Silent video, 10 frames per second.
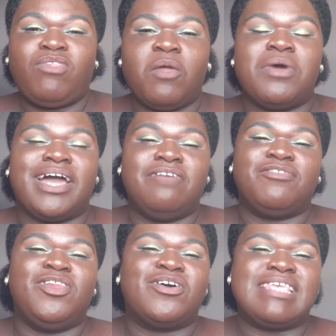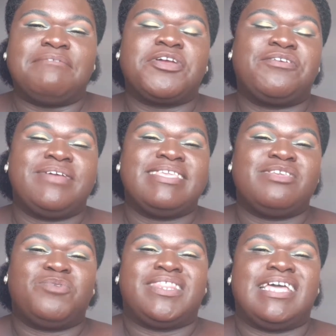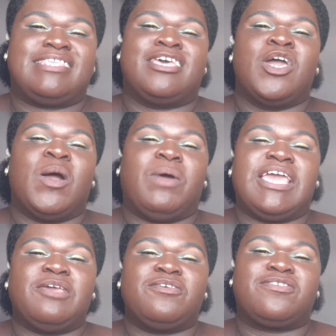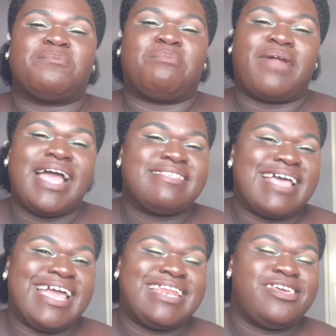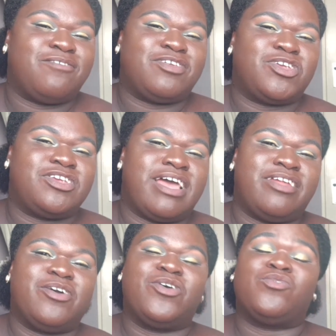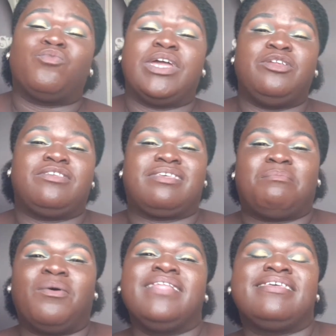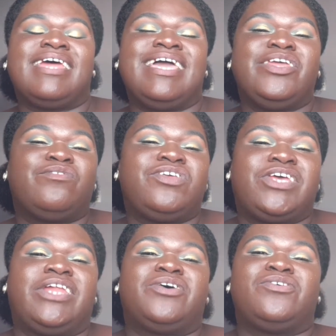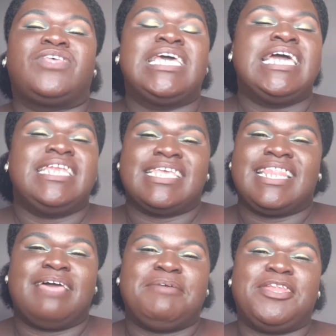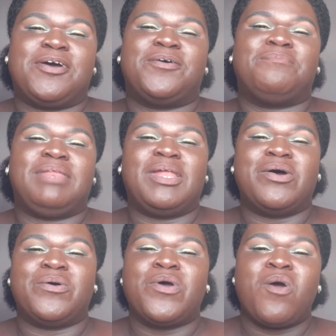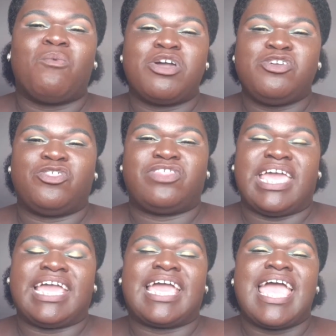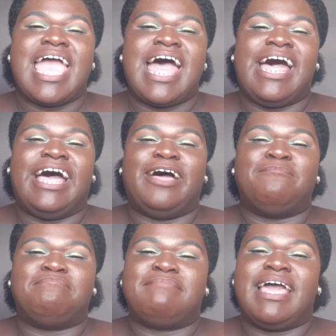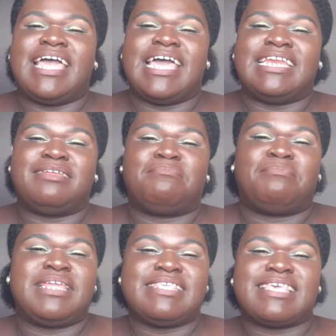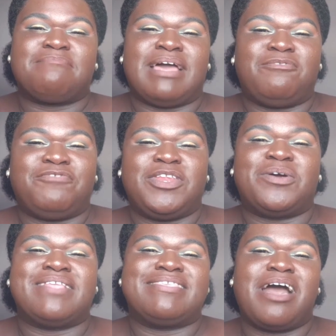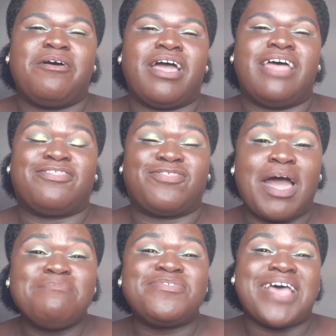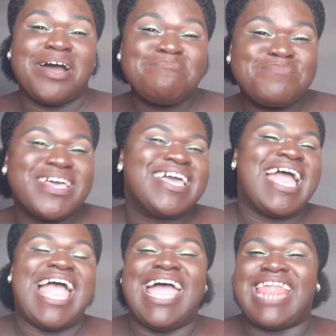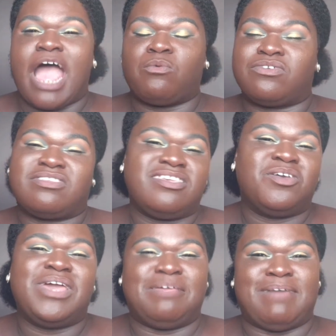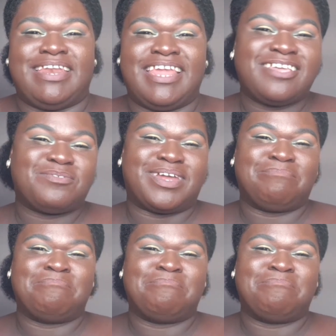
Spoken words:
What kind of looks have you created with it? Were you surprised at any of the shadows? Were you disappointed at any of the shadows? Just let me know below what you think. And please give my video a thumbs up, and I will see you in my next one.